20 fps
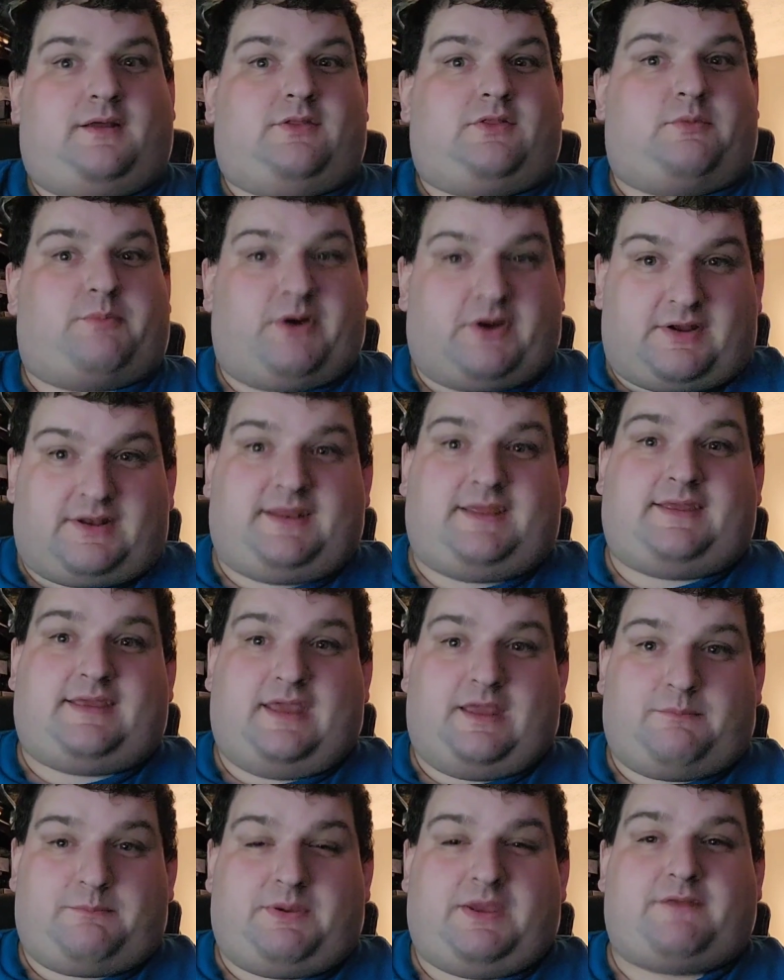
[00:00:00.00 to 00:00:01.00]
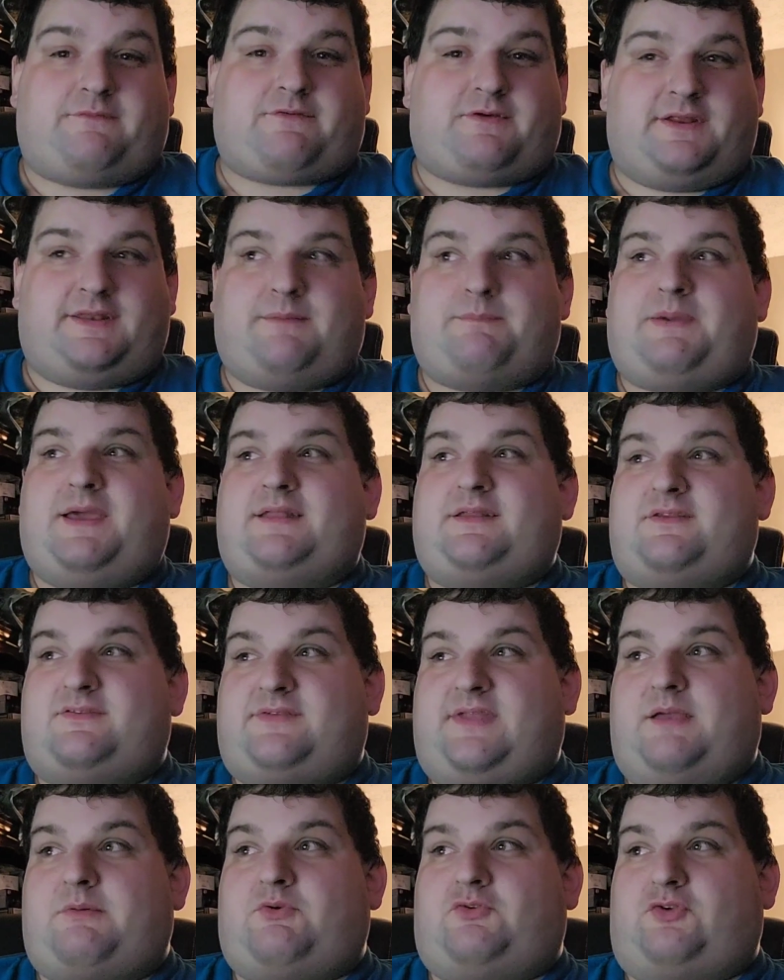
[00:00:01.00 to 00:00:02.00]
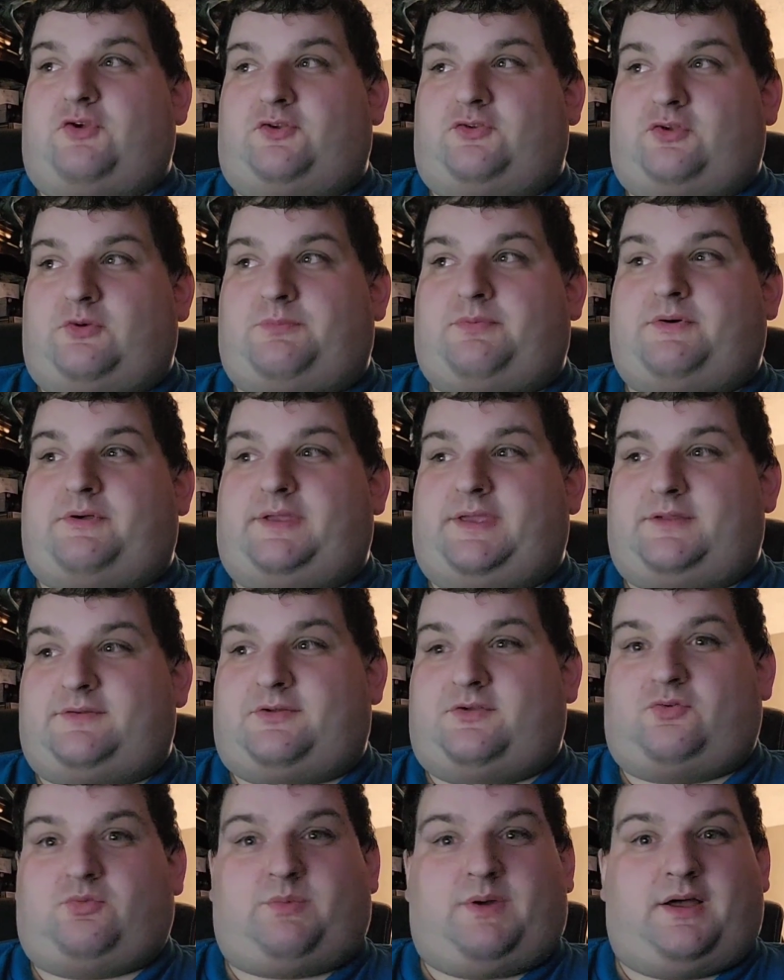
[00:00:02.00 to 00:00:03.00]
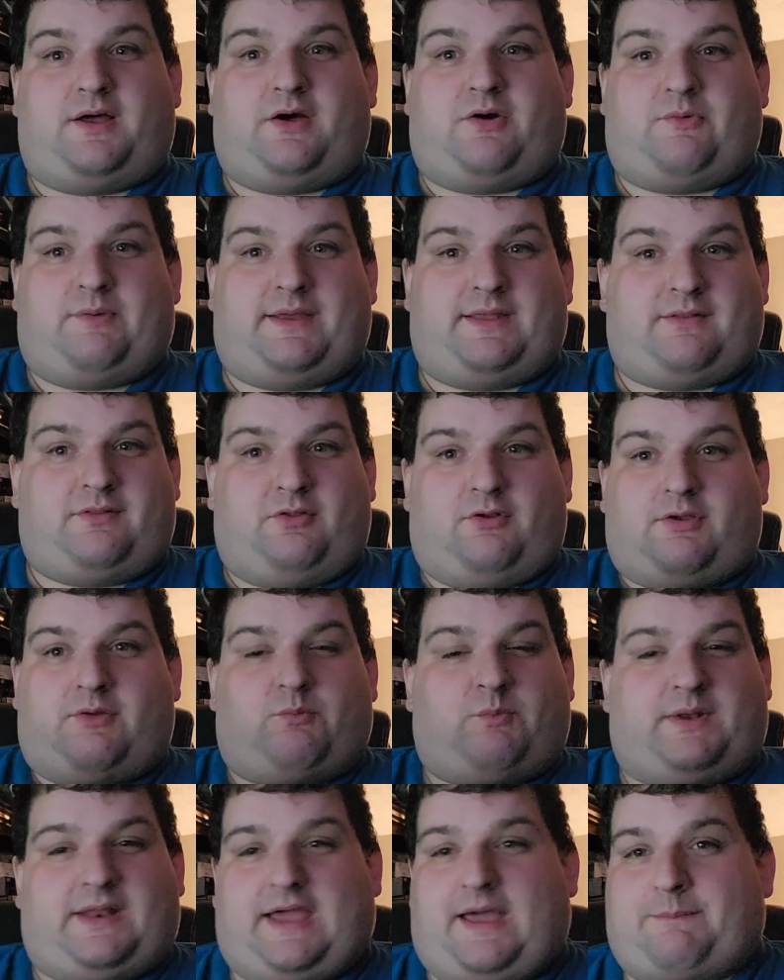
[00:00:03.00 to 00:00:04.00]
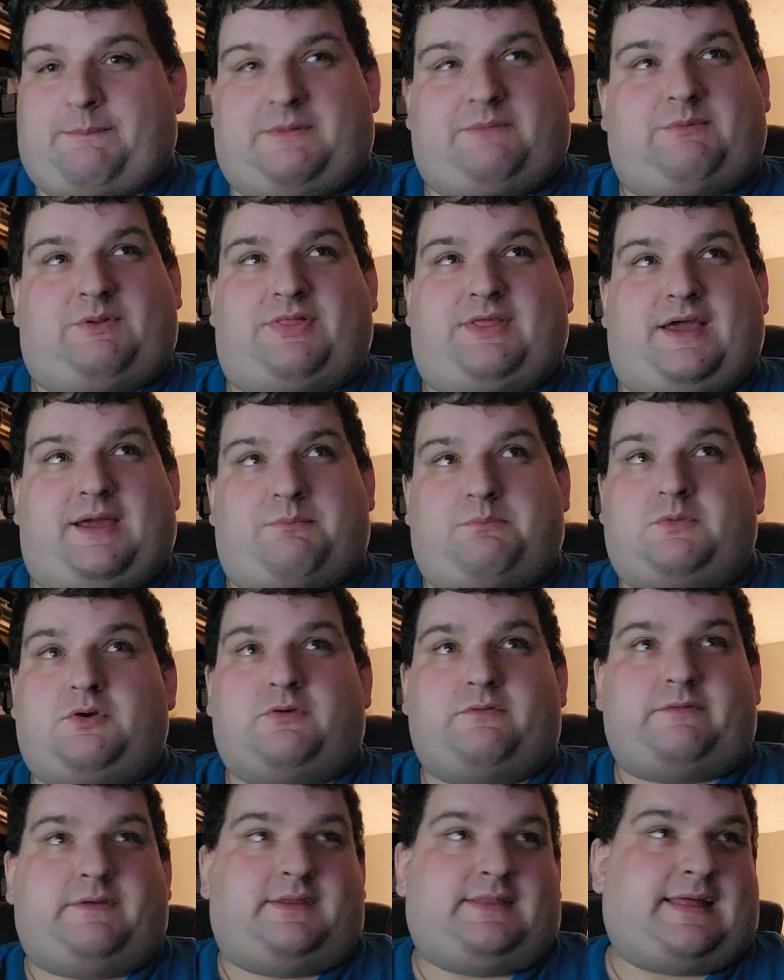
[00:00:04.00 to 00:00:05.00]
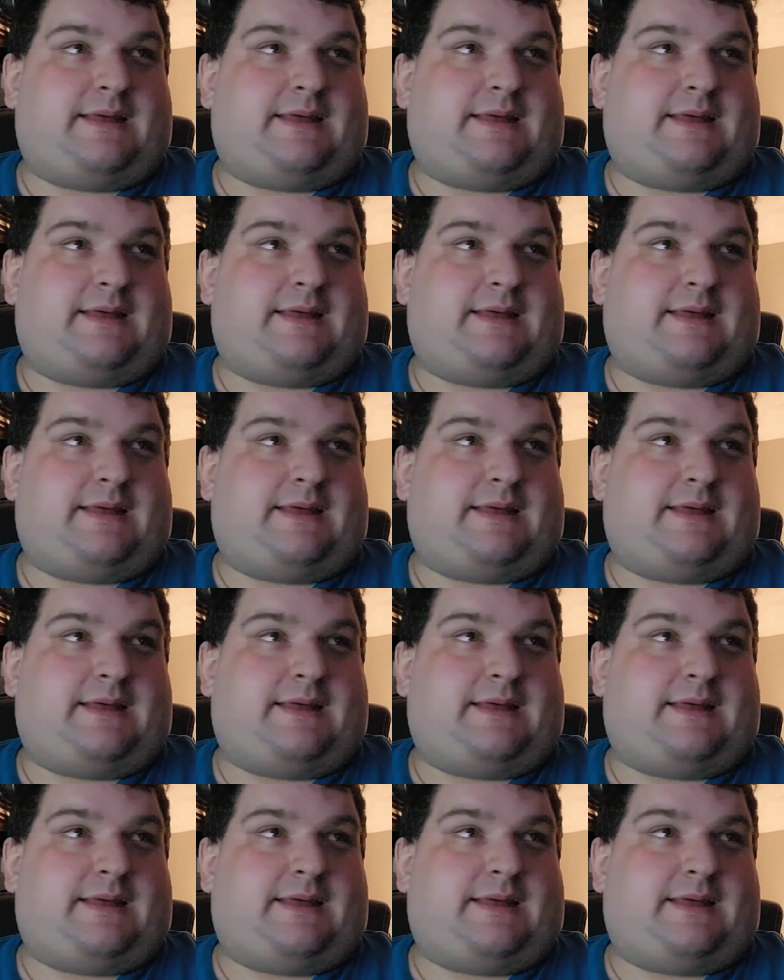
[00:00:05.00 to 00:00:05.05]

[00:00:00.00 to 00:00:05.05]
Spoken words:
the marketing campaign for Independence Day was also brilliant as well, and look at what happened with that movie.